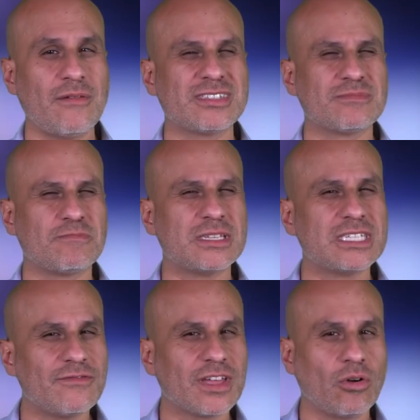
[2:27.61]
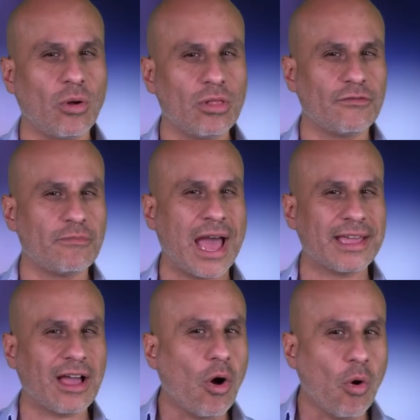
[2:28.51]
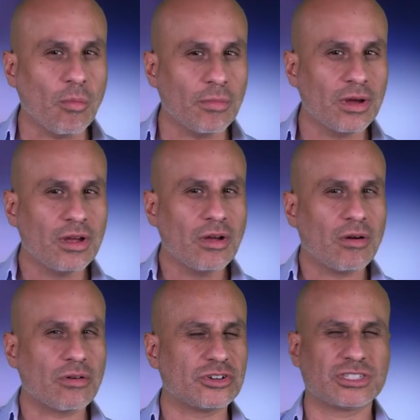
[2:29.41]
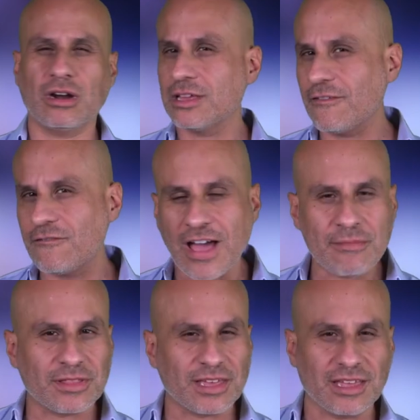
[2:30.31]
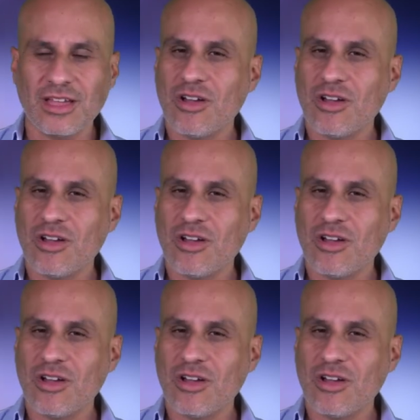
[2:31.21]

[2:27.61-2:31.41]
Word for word: have a specific goal of buying a home or starting a family